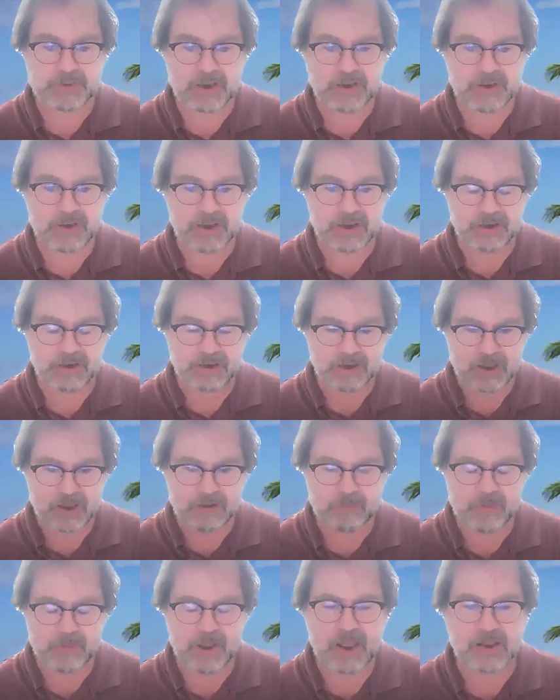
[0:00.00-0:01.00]
Sunday
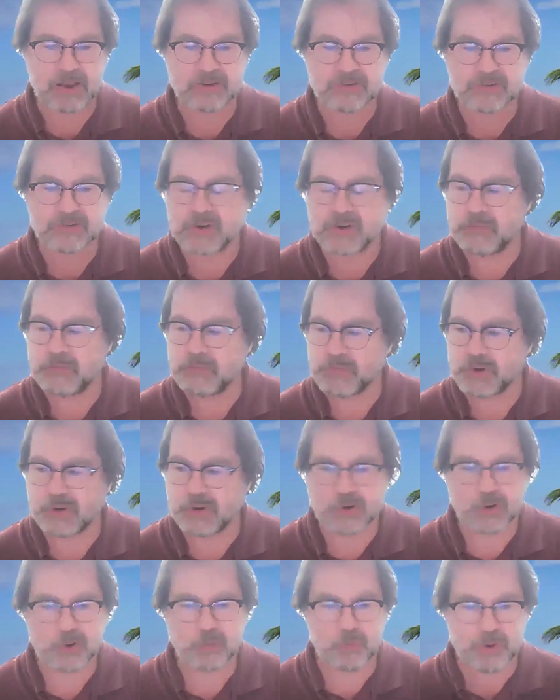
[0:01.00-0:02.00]
at Mass,
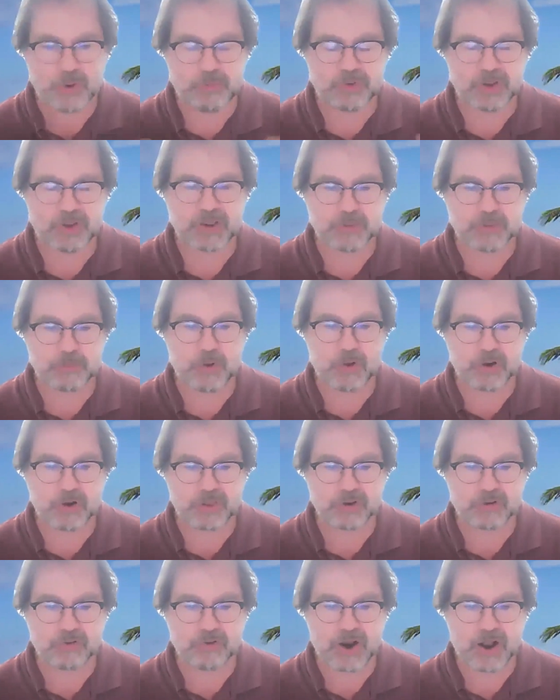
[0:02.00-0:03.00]
we play the part of
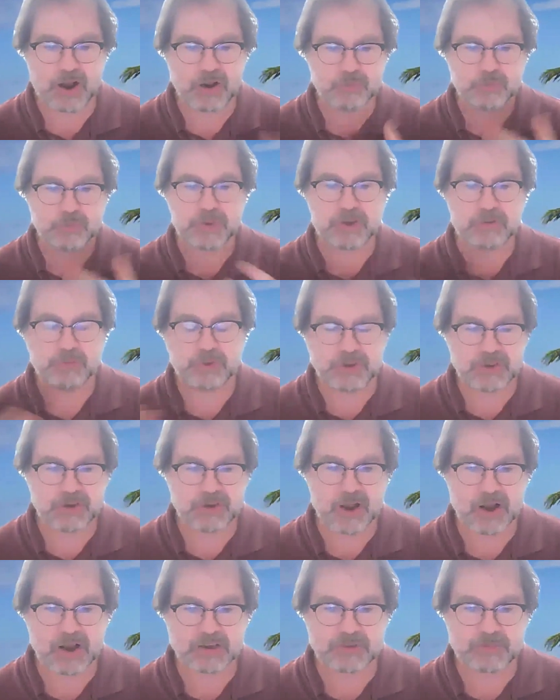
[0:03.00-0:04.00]
the crowd when they read the
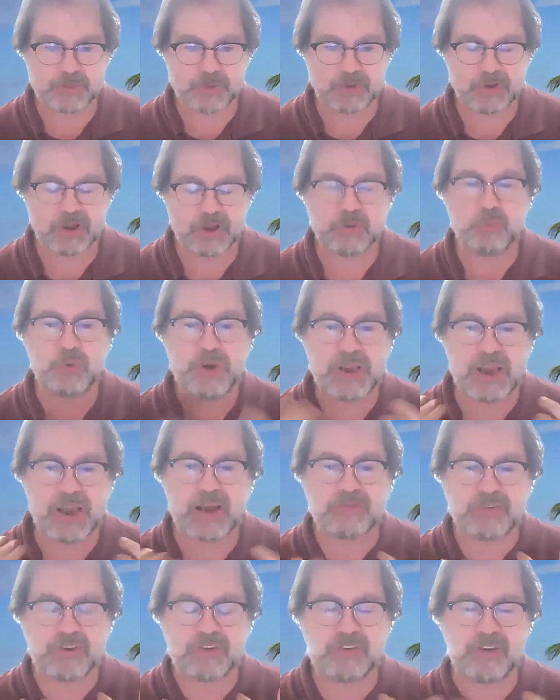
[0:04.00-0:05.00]
gospel, and we
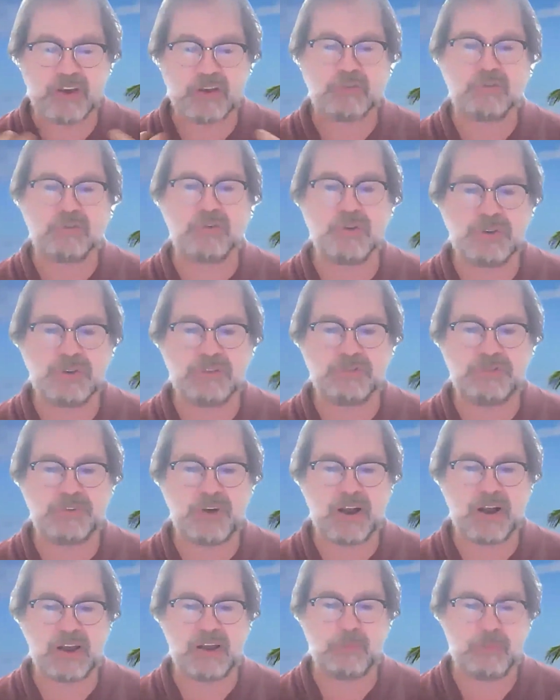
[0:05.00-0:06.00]
have to say,
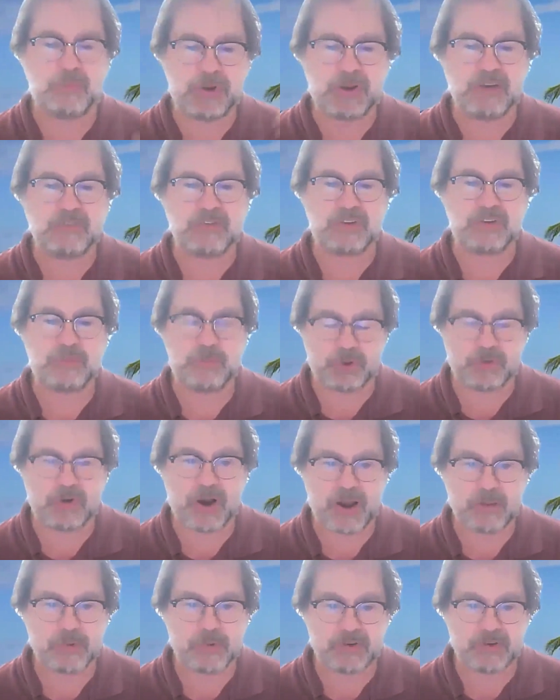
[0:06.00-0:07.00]
"Crucify him, give us
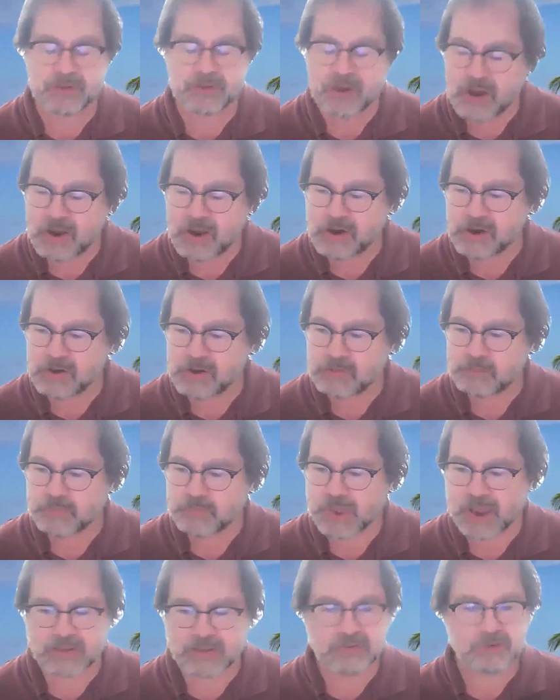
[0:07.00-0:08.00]
Barabbas."
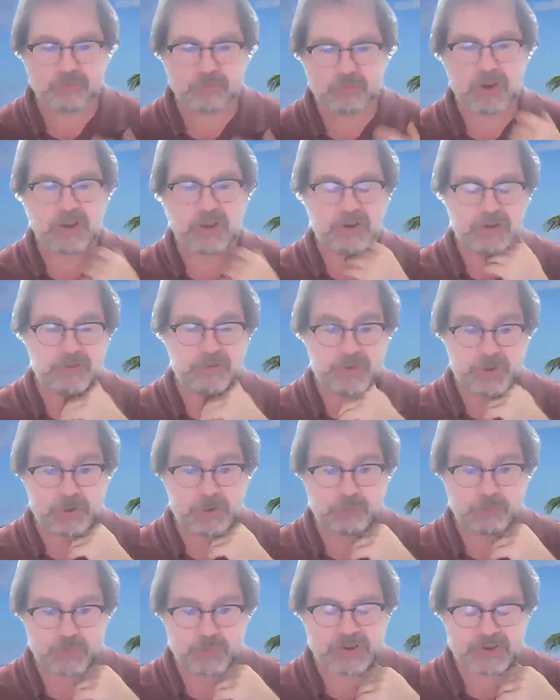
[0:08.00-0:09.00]
That's a
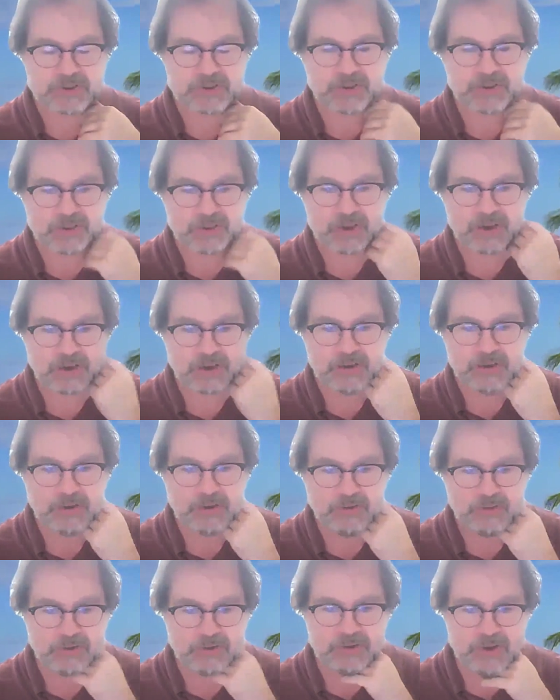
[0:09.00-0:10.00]
relatively recent
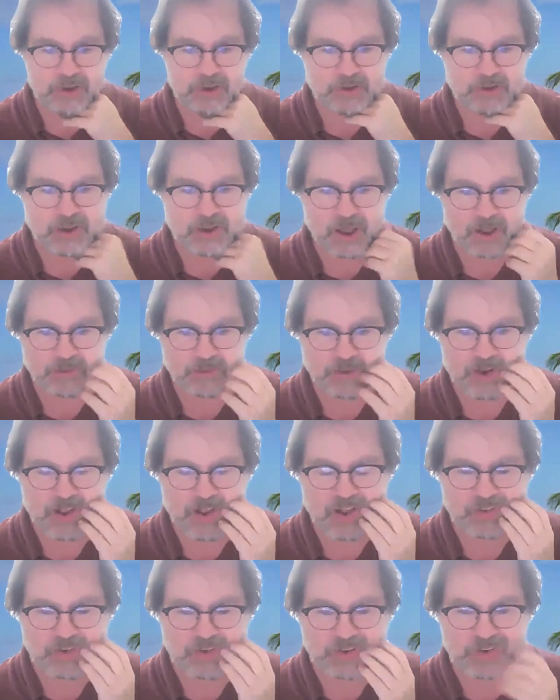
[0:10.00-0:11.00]
thing in the
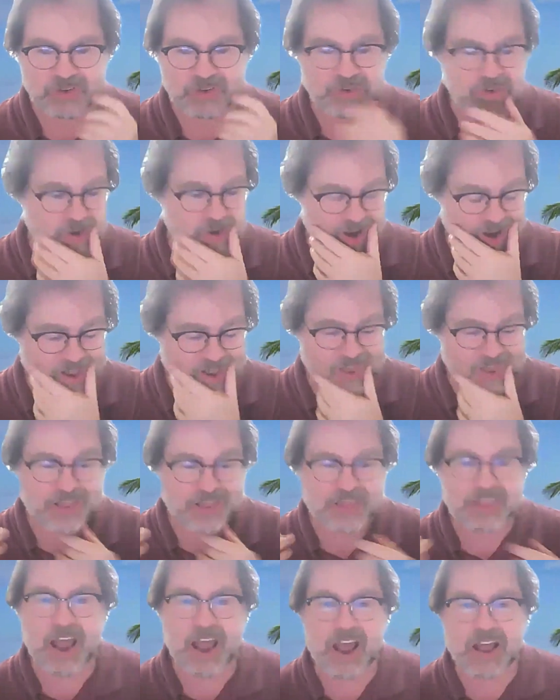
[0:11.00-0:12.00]
Catholic liturgy, and I
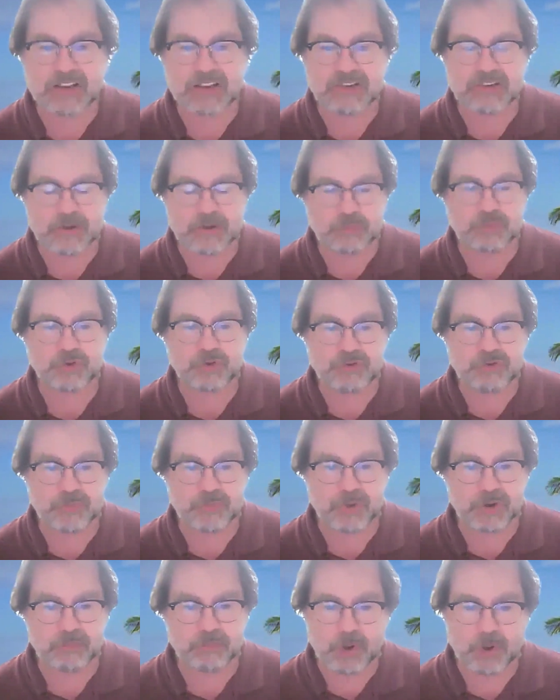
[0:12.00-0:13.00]
think that's an
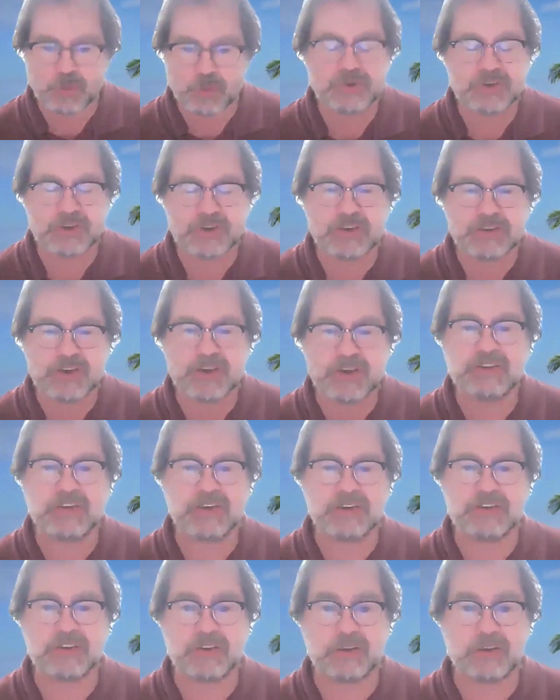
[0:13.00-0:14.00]
improvement. Most things they
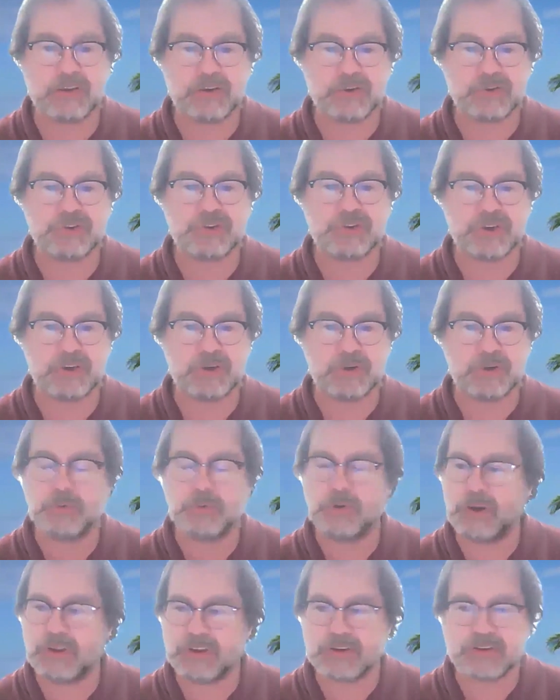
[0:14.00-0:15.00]
did to the liturgy
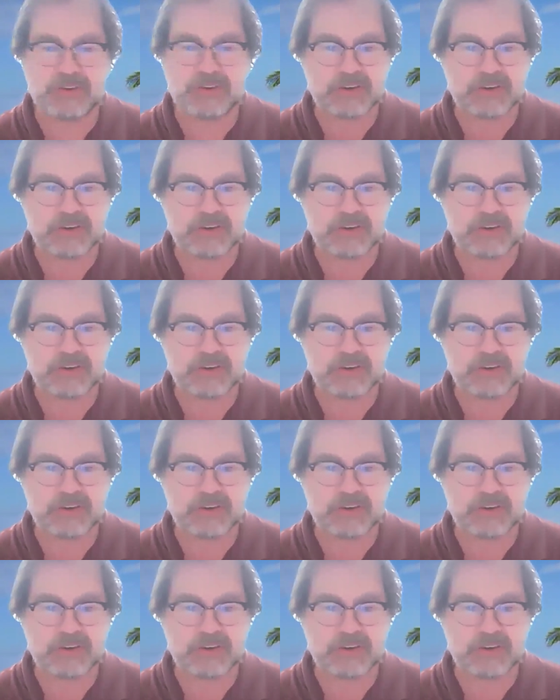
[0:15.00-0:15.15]
in the